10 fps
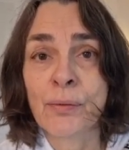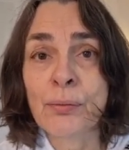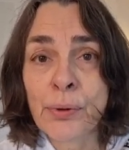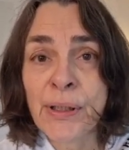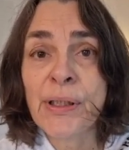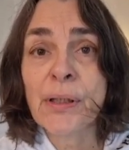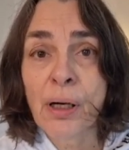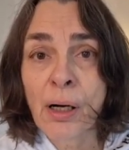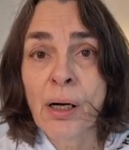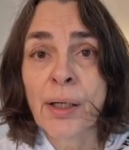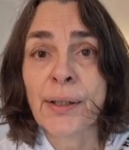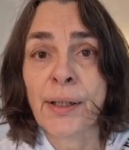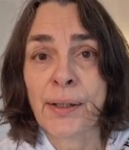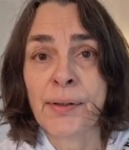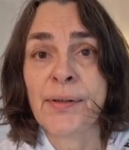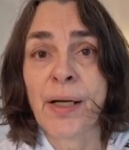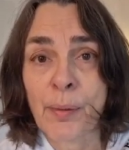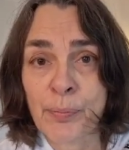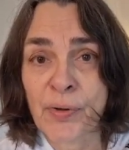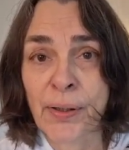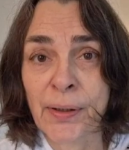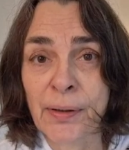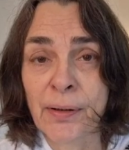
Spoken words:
We are adapting.